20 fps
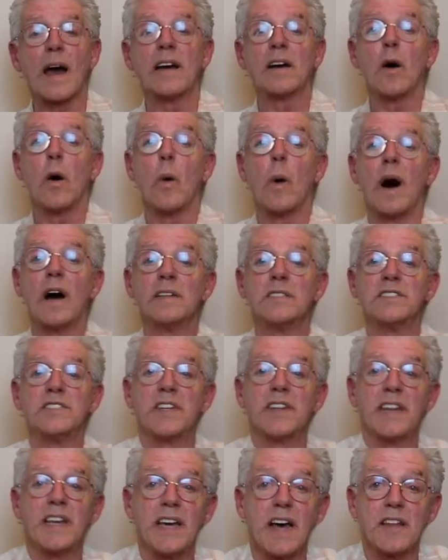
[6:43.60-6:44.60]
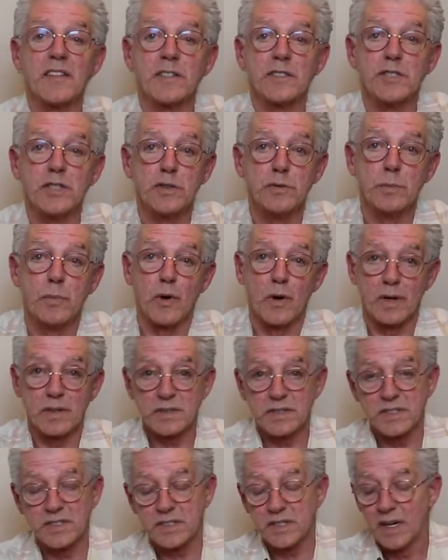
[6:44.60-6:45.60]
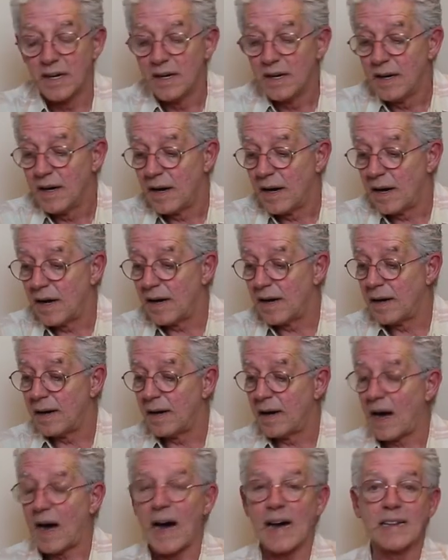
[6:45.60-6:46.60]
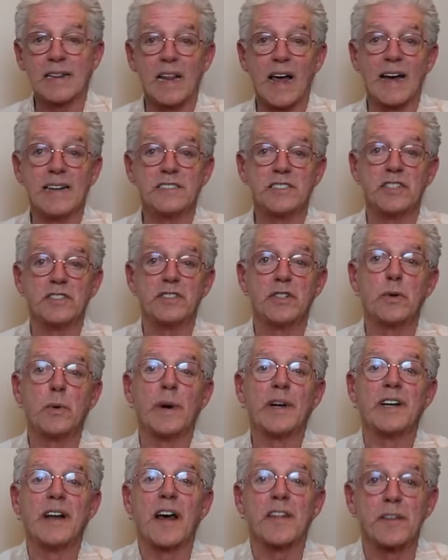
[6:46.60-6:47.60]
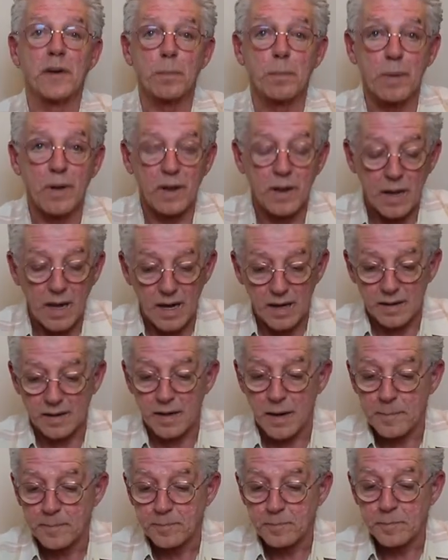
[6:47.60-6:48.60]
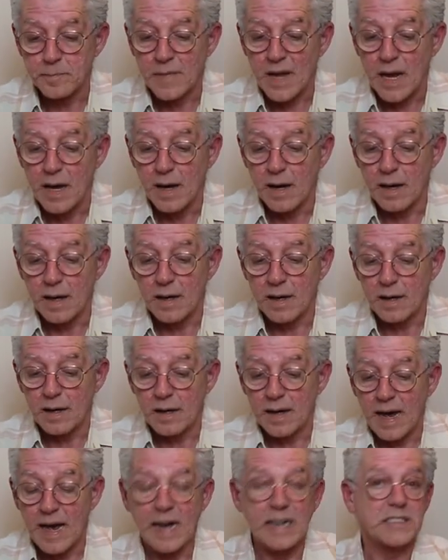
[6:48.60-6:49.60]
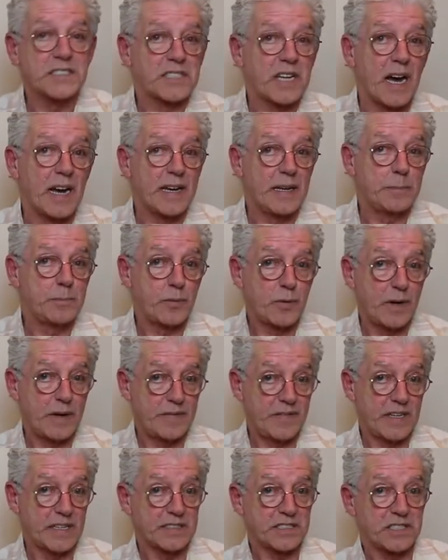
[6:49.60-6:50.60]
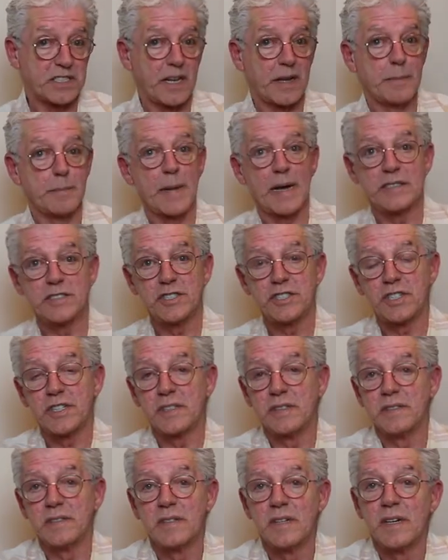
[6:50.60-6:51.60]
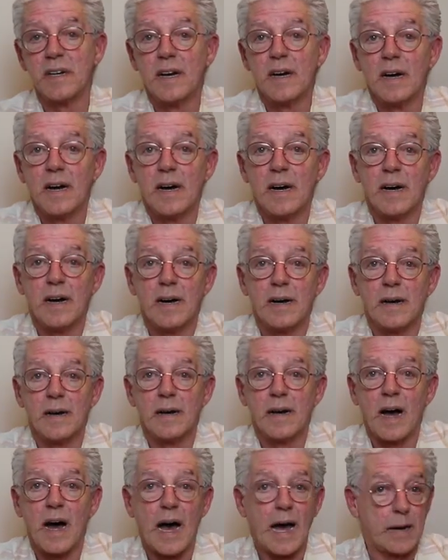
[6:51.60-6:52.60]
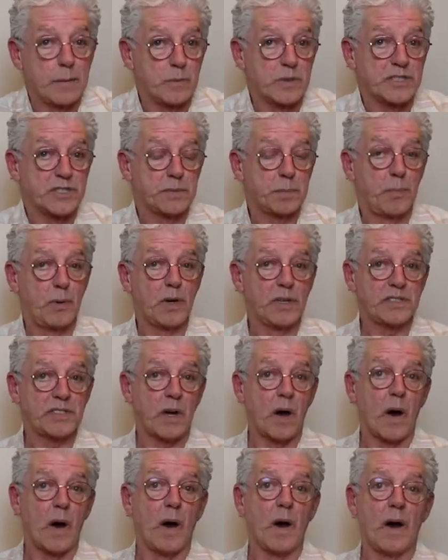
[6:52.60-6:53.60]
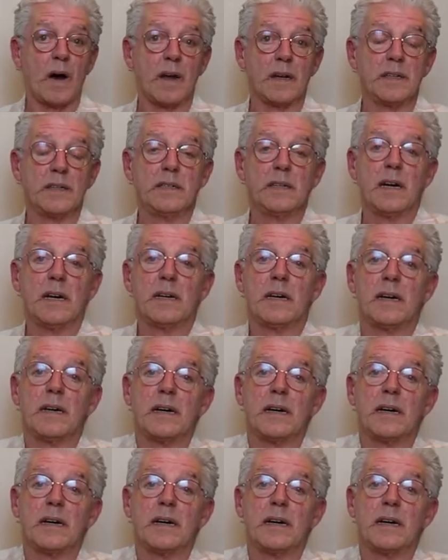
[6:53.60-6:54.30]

I go on to the other two books, I'd like to do another plug. As I had previously mentioned, I was put on